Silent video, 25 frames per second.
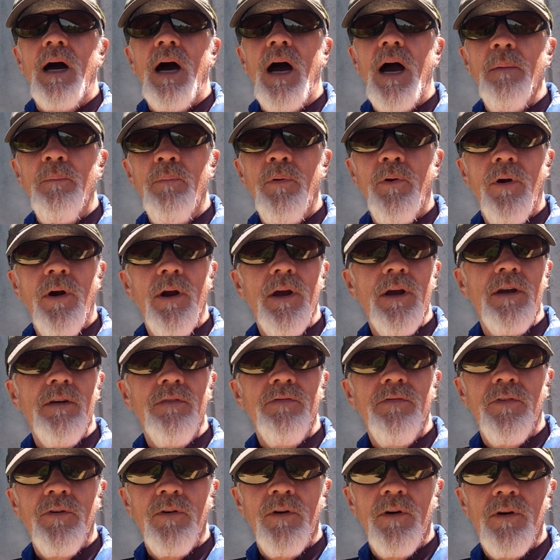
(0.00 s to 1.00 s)
I pray
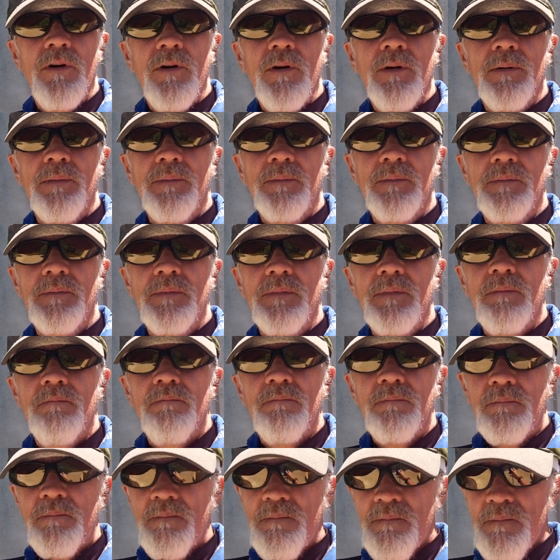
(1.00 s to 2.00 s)
for
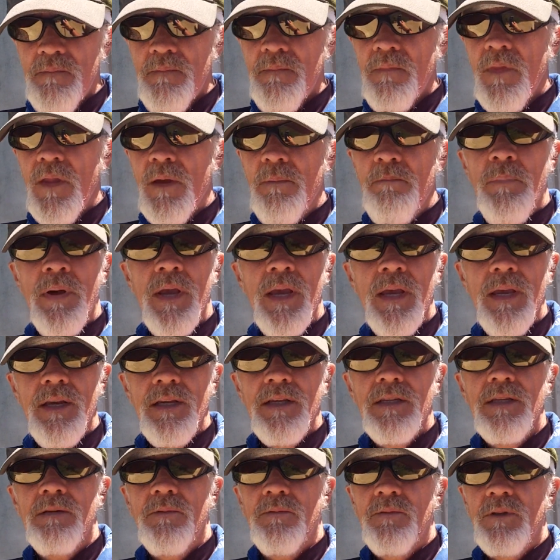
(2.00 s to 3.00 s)

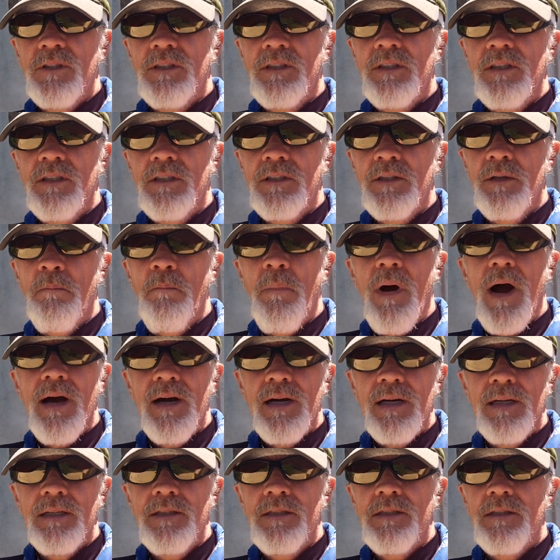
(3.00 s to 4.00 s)
peace within the
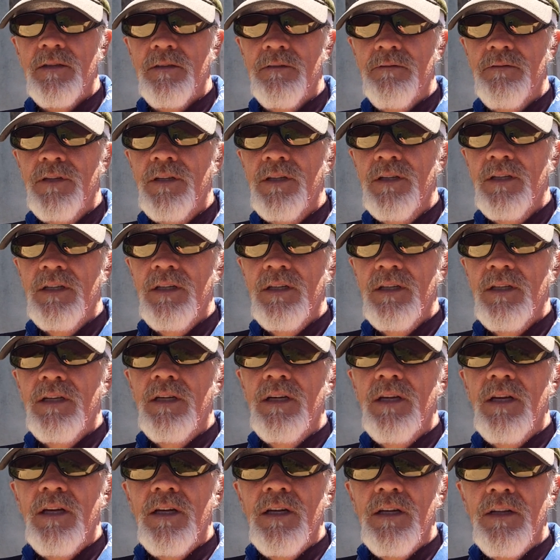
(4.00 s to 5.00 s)
minds of
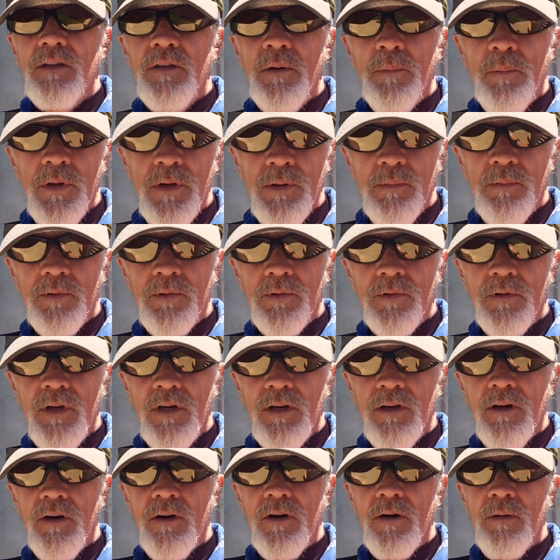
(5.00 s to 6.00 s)
the people
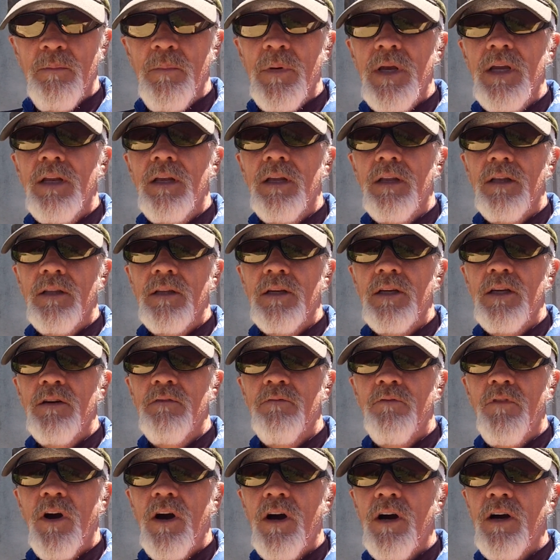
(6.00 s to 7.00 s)
that are immediately
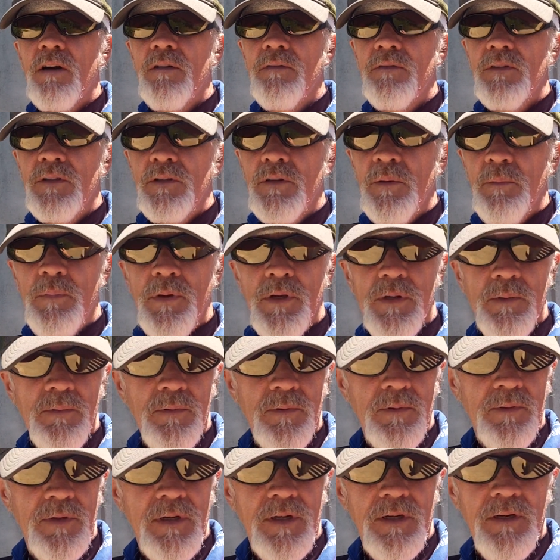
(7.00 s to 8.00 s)
involved and the
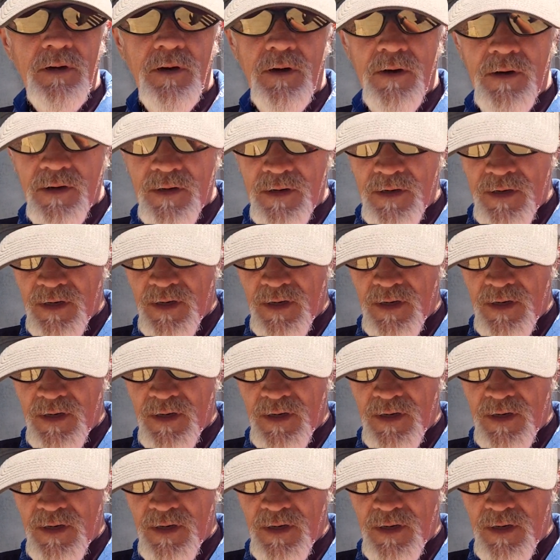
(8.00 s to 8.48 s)
people that are